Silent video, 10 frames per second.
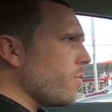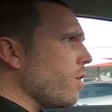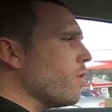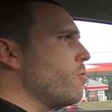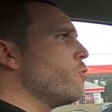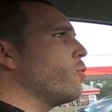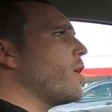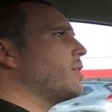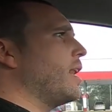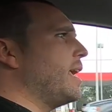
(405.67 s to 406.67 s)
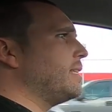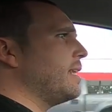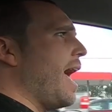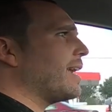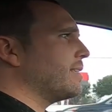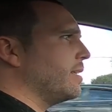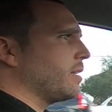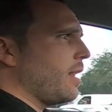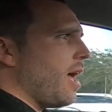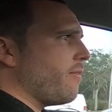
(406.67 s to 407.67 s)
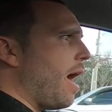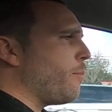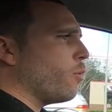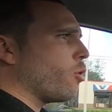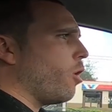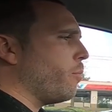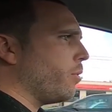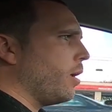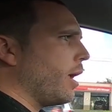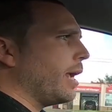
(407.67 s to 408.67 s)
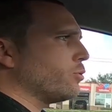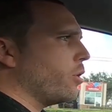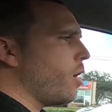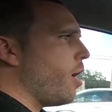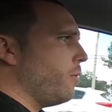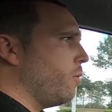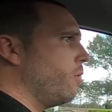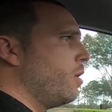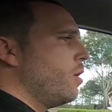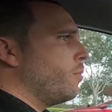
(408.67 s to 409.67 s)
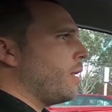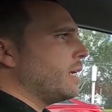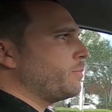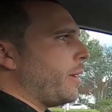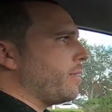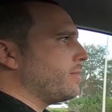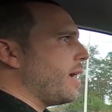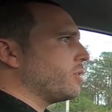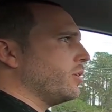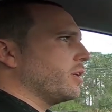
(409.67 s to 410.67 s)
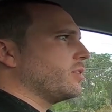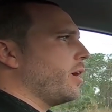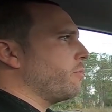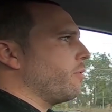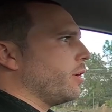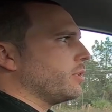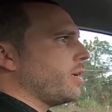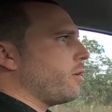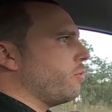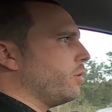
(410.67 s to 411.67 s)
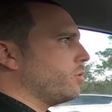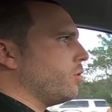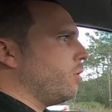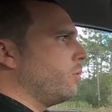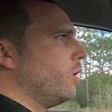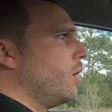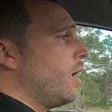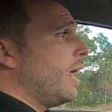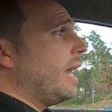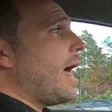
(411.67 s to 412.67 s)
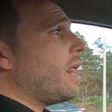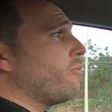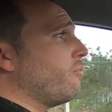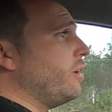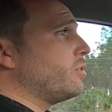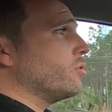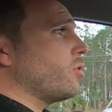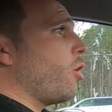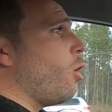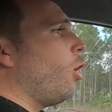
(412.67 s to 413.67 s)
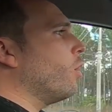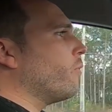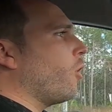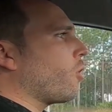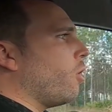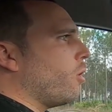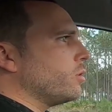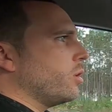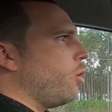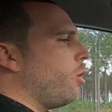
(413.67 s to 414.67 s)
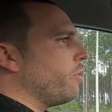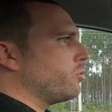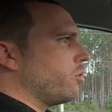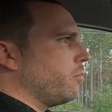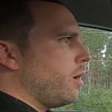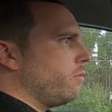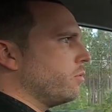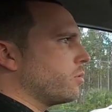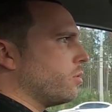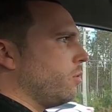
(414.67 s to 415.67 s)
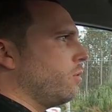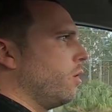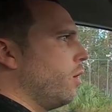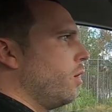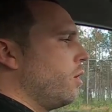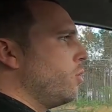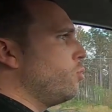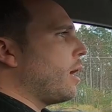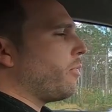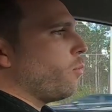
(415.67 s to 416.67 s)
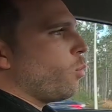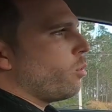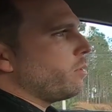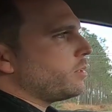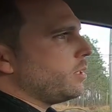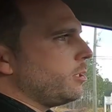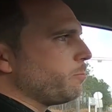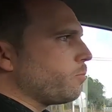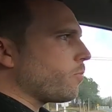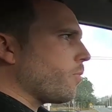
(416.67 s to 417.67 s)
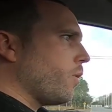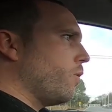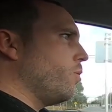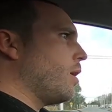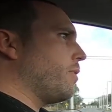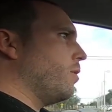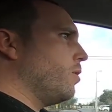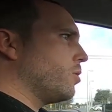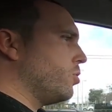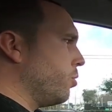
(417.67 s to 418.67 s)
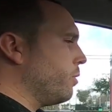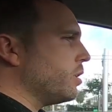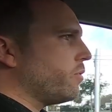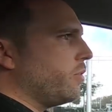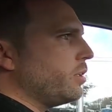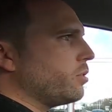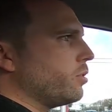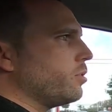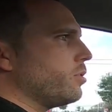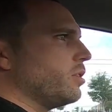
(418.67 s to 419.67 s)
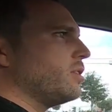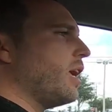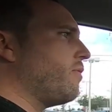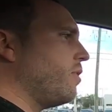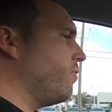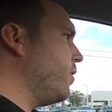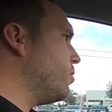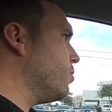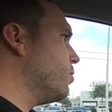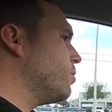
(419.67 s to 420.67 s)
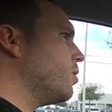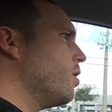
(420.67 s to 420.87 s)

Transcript: a new 2018 Accent's going to have Apple CarPlay, Android Auto, blind spot detection, etc., etc. So a lot of features on all of our cars and all the trim levels. So you got the warranty, you got the luxurious features, the safety features.